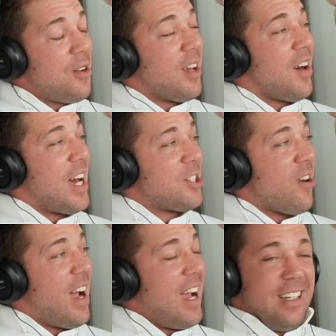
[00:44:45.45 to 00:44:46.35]
you get on that
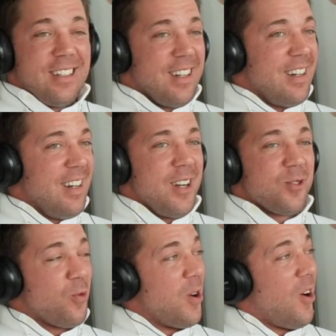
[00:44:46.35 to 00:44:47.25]
train,
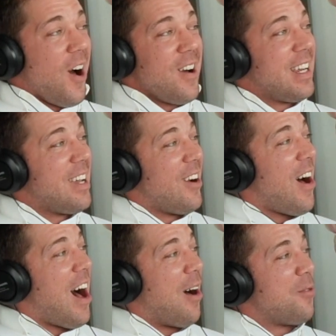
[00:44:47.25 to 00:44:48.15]
it's real hard to get
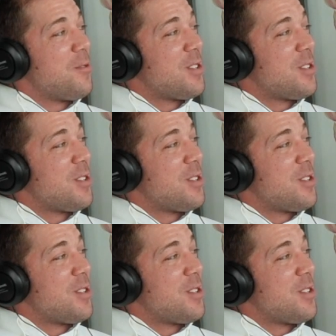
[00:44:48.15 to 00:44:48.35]
off.